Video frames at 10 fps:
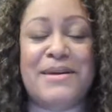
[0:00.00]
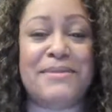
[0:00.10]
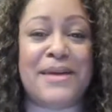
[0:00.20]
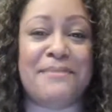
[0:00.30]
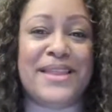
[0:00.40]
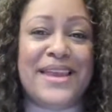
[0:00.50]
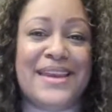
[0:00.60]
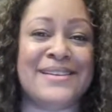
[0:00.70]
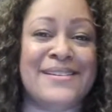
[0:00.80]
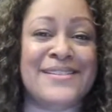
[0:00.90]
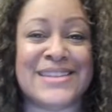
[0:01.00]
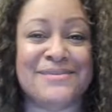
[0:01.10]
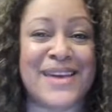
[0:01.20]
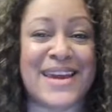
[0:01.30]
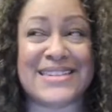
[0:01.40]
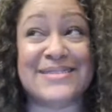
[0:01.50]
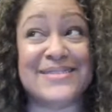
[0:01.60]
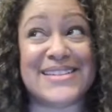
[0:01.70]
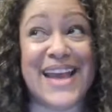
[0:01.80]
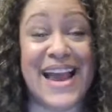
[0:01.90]
Maybe I'm playing an Ultimex,
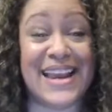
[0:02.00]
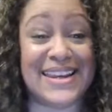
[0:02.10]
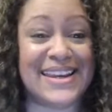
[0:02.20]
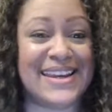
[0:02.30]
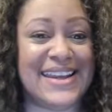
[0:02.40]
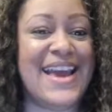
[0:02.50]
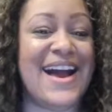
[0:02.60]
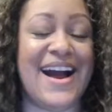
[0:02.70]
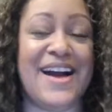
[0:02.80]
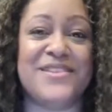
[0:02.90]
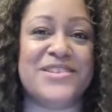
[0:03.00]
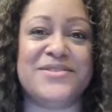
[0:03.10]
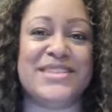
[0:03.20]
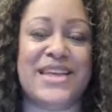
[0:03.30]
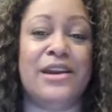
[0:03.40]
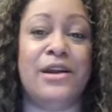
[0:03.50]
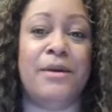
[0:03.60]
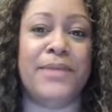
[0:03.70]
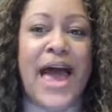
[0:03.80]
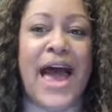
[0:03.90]
which I did, which was a
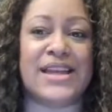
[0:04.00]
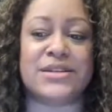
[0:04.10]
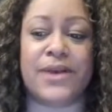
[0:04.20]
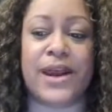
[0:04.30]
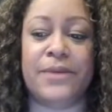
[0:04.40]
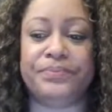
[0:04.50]
blast, right?